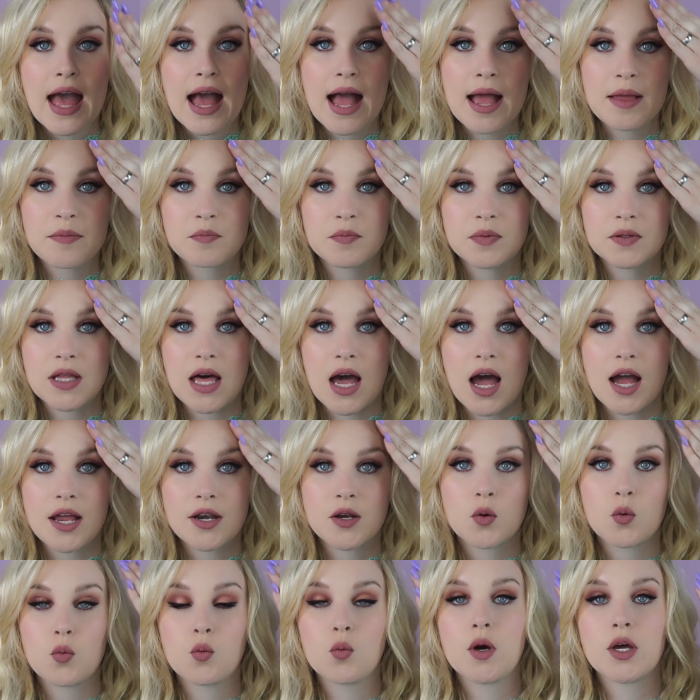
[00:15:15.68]
and blot.
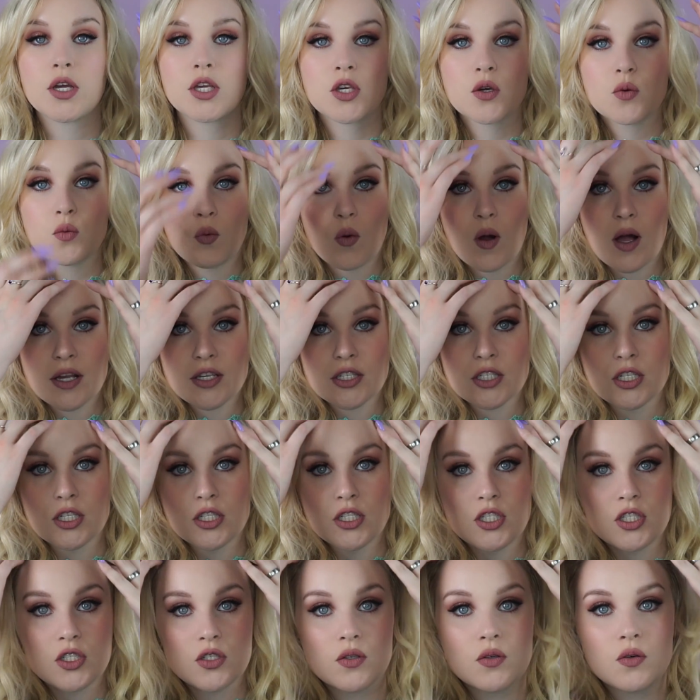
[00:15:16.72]
What you want to
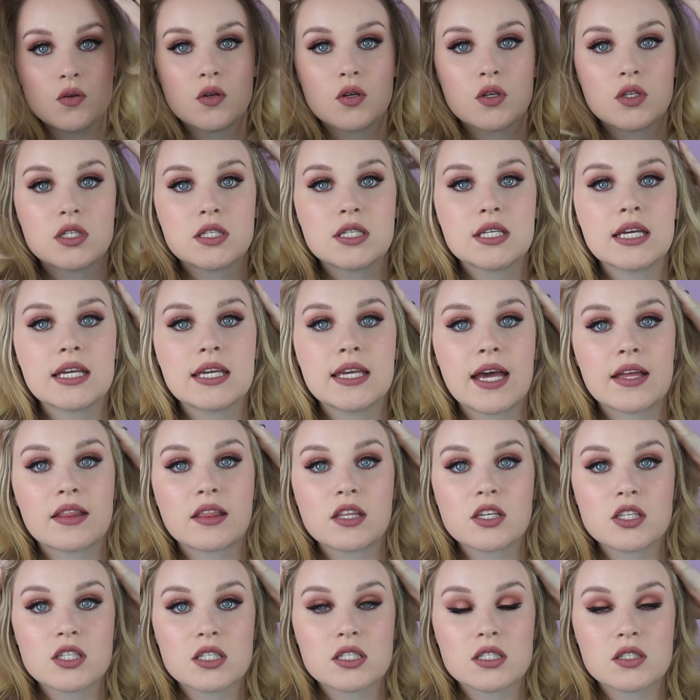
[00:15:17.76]
do to get
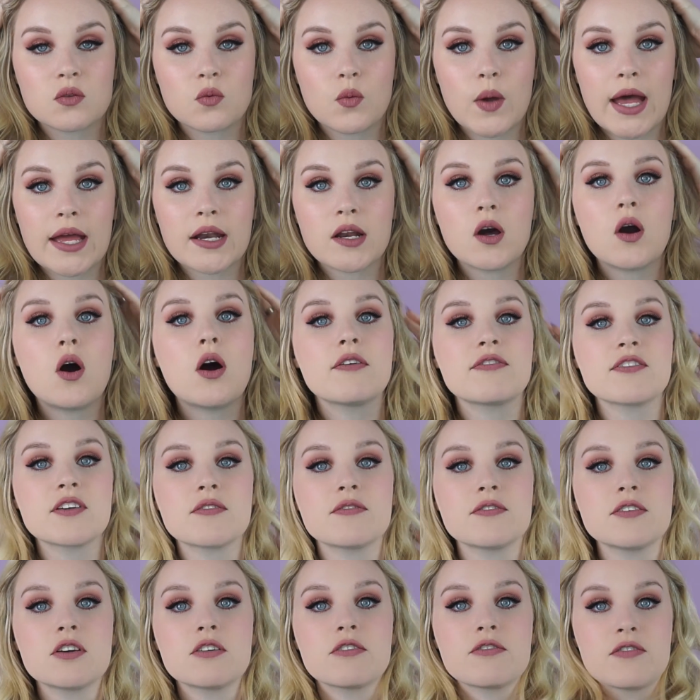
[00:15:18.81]
the sweat off
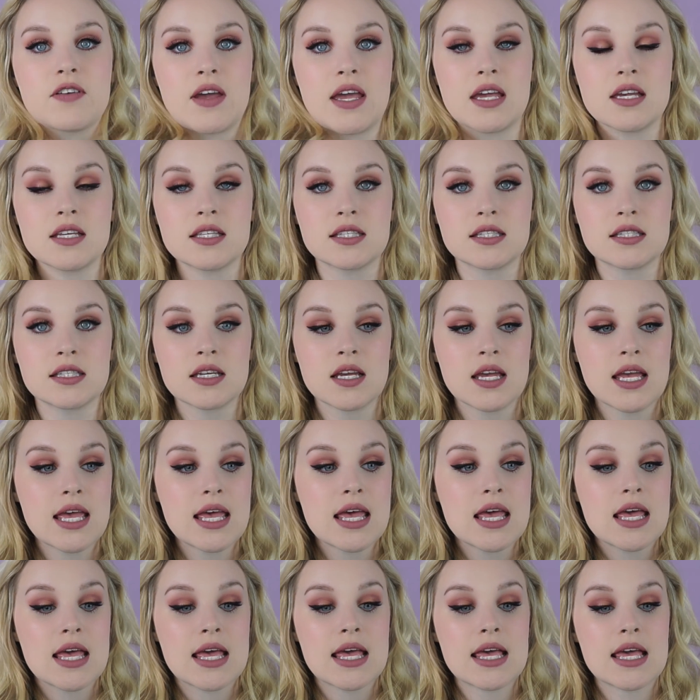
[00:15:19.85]
of your face
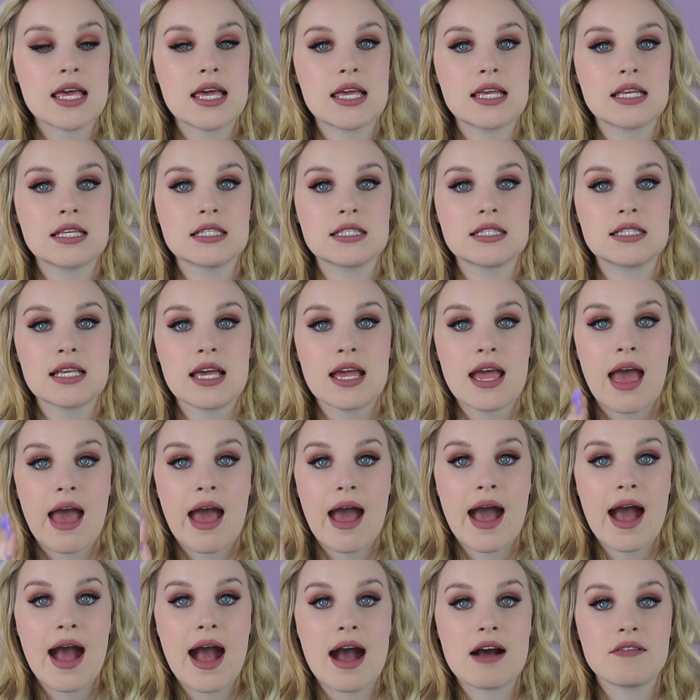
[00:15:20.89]
is
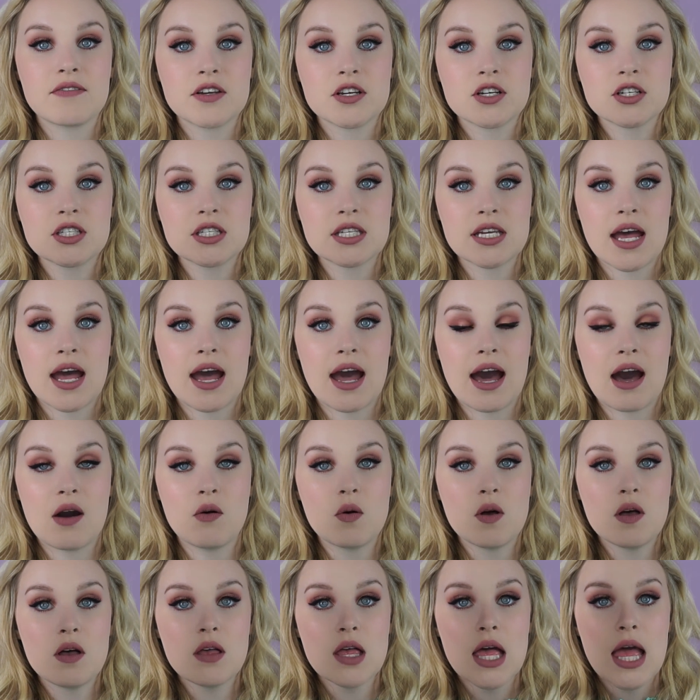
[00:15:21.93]
have your
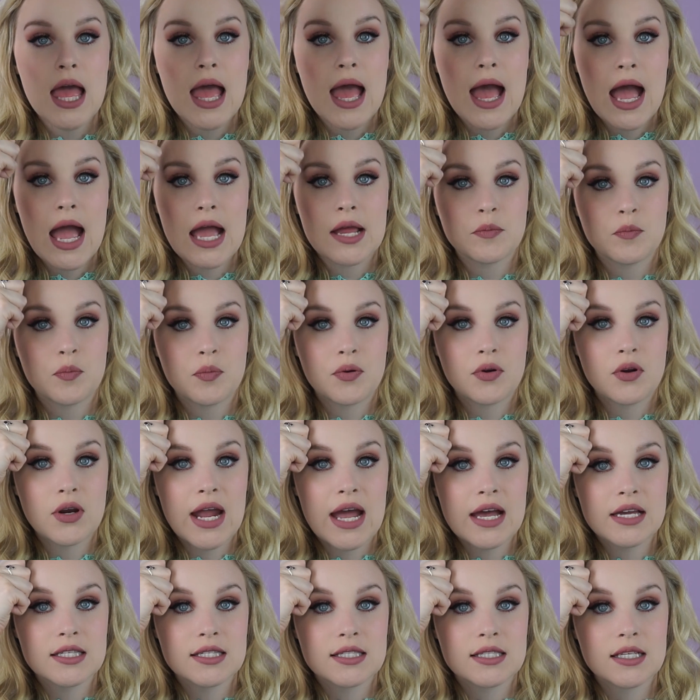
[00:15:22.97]
towel and
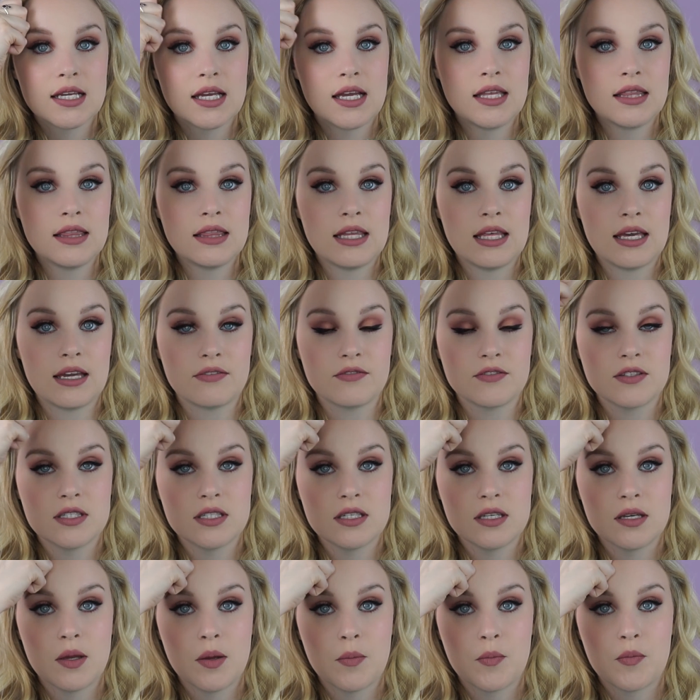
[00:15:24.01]
press and lift